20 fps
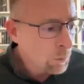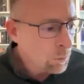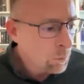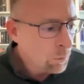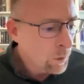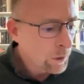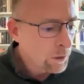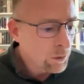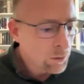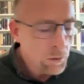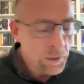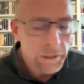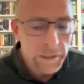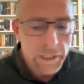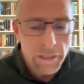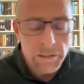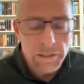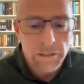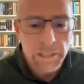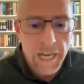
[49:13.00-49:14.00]
when the Lord
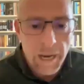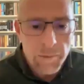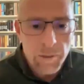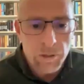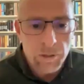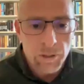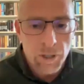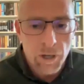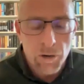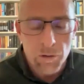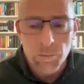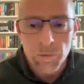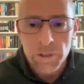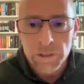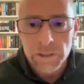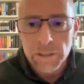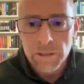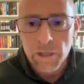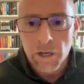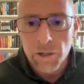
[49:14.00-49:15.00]
tells Samuel to go
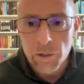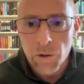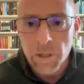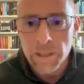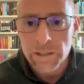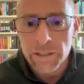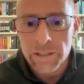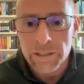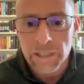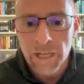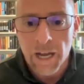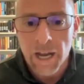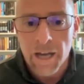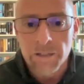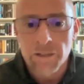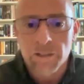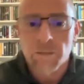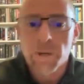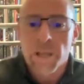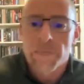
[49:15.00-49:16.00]
anoint this guy,
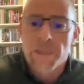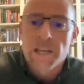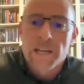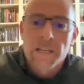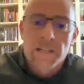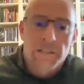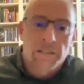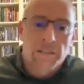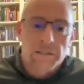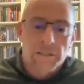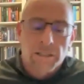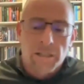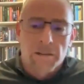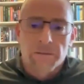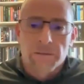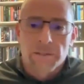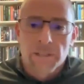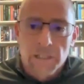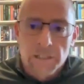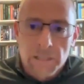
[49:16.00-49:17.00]
you should be thinking, yeah.
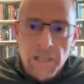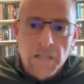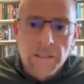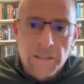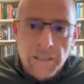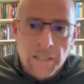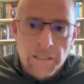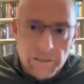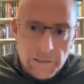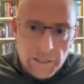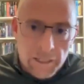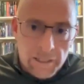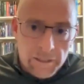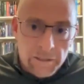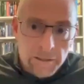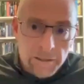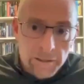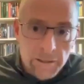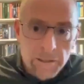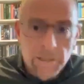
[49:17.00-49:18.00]
dun dun
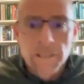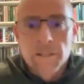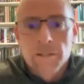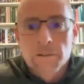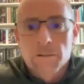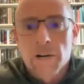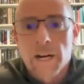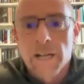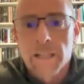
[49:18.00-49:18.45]
dun. Yeah,